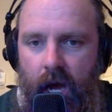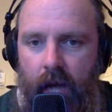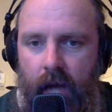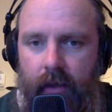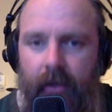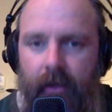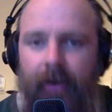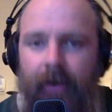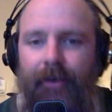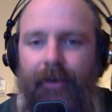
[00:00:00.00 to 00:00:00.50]

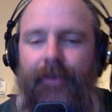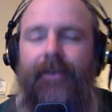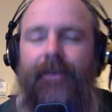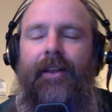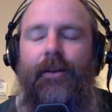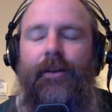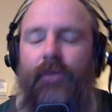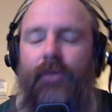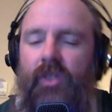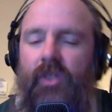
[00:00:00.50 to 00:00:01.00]
You know,
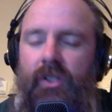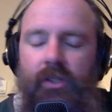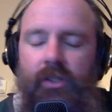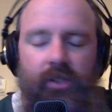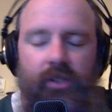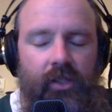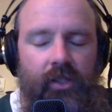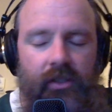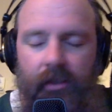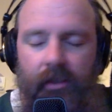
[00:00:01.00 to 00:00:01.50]
and it was
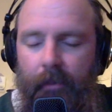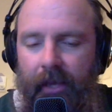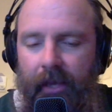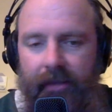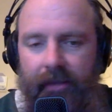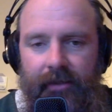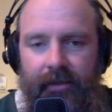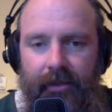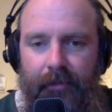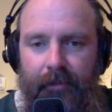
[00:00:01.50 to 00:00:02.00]
just
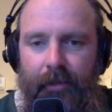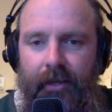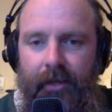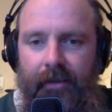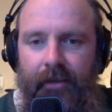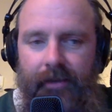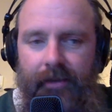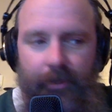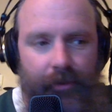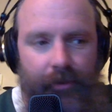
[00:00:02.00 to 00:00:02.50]
amazing
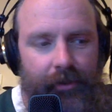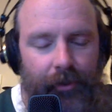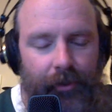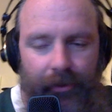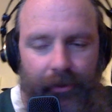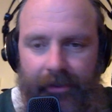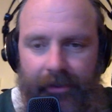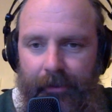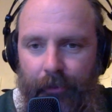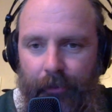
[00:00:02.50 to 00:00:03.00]
because they were so
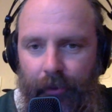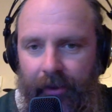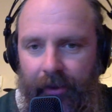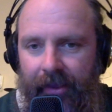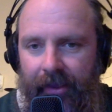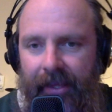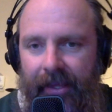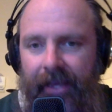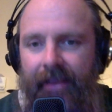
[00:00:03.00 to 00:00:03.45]
disappointed.